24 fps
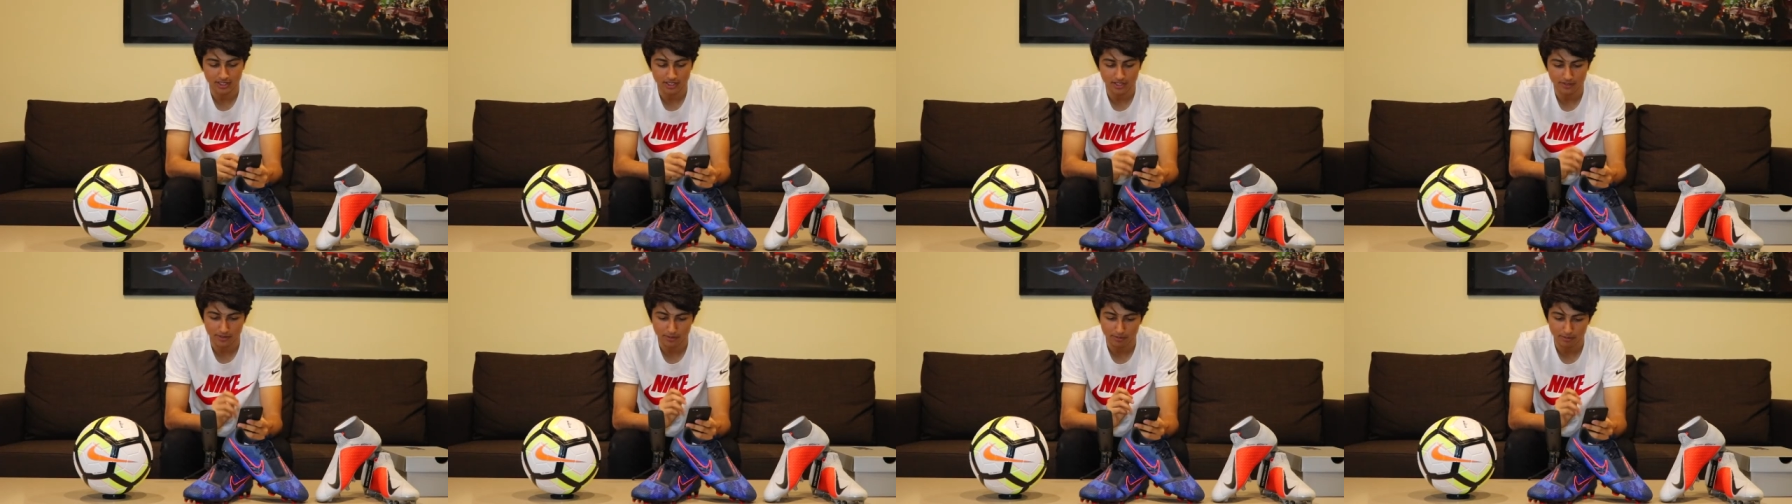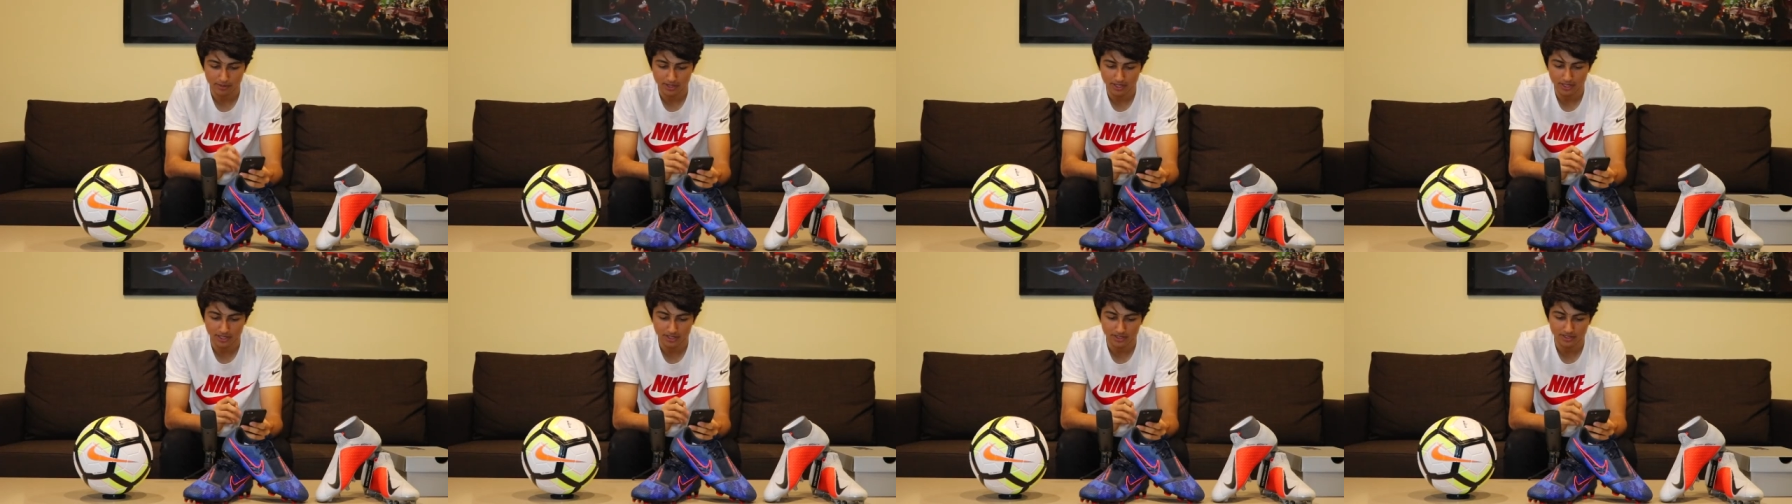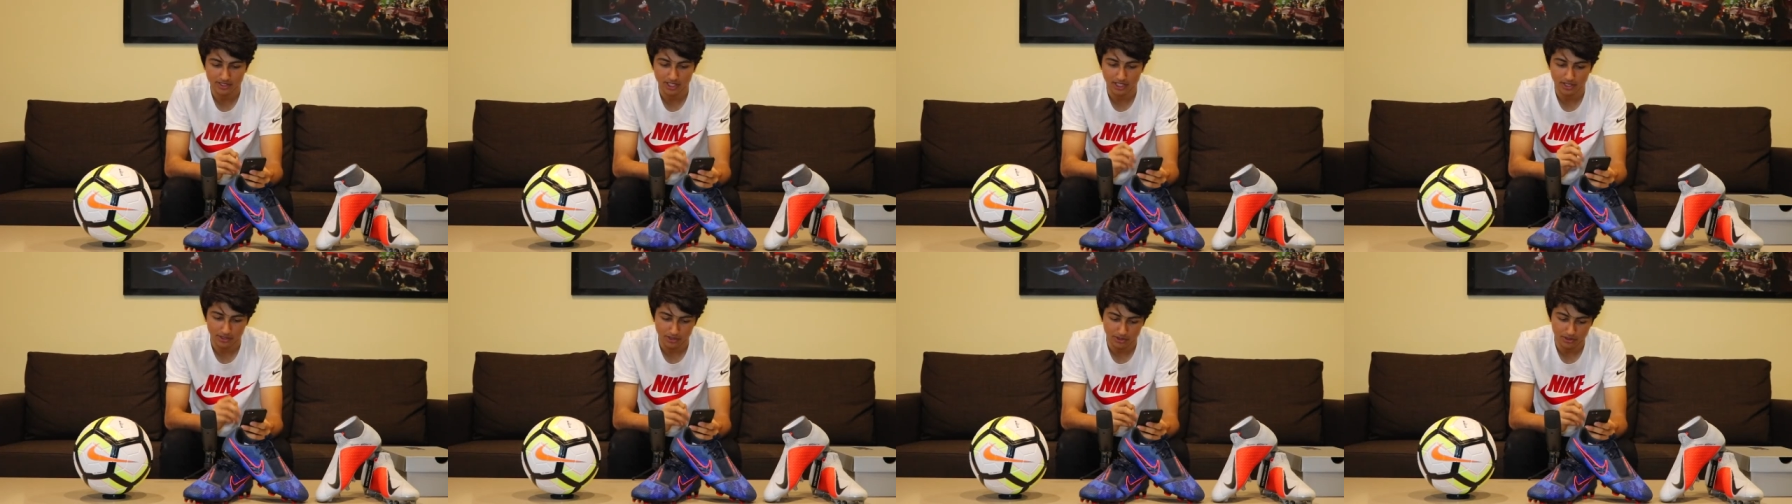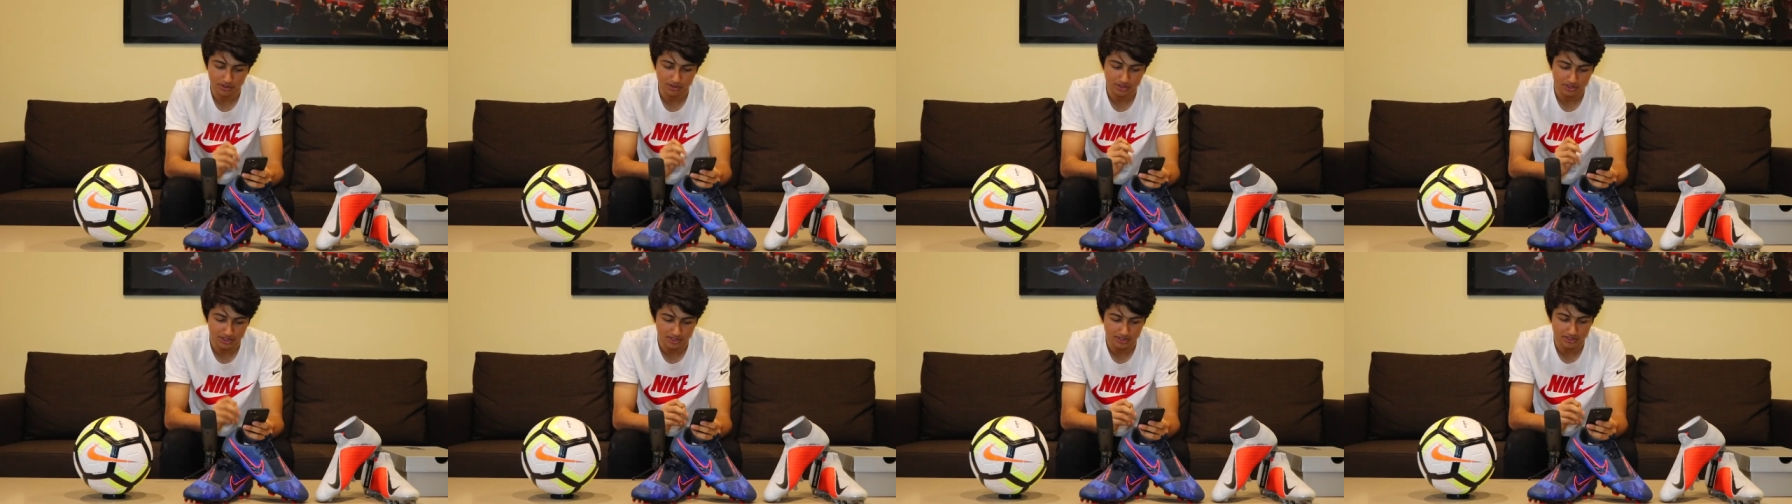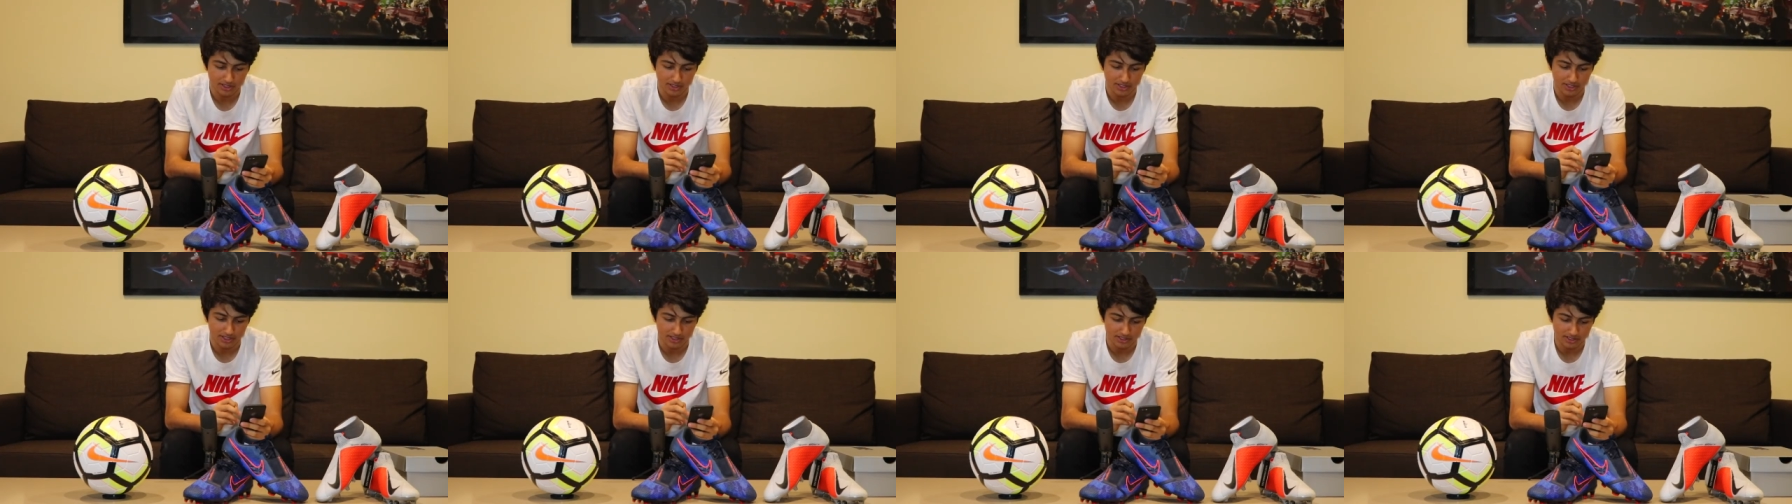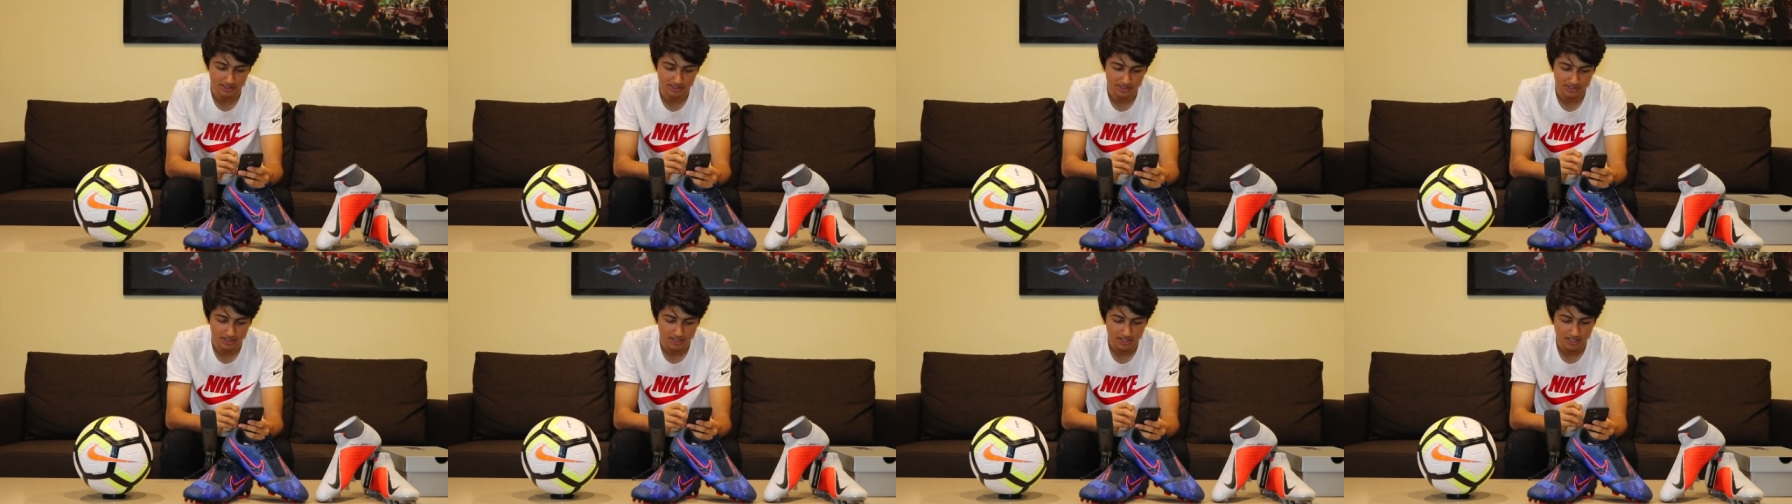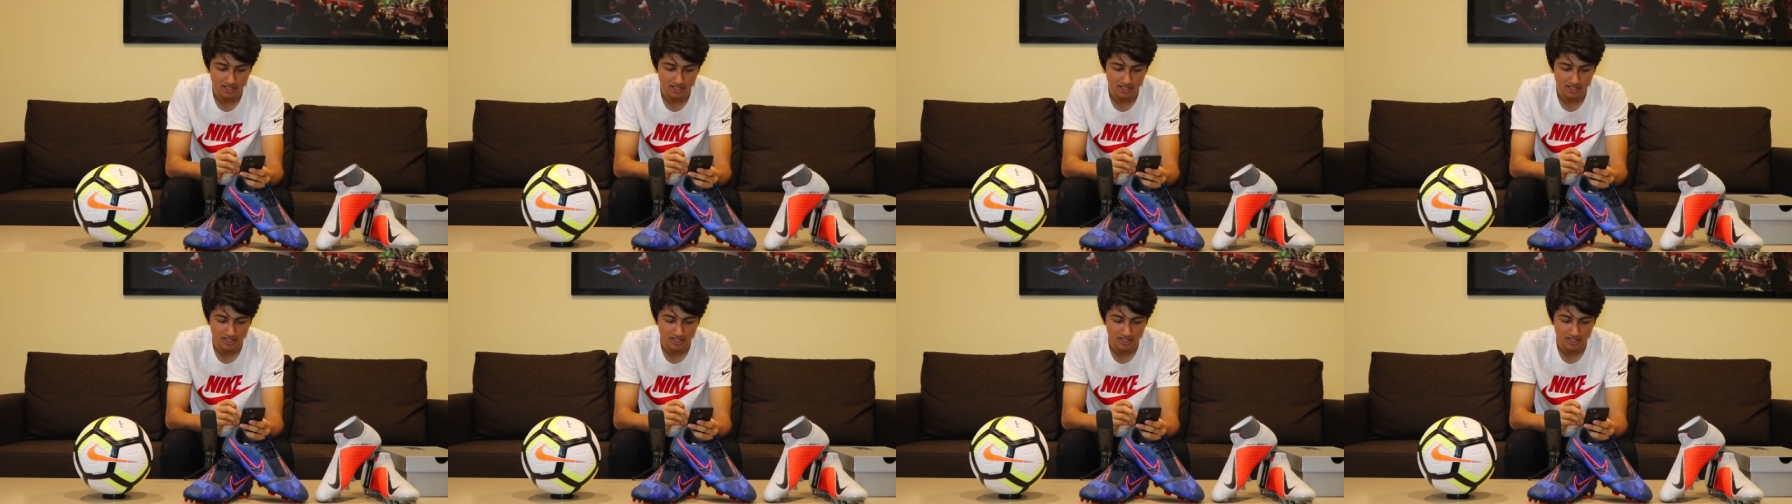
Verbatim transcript: of the players that use these cleats.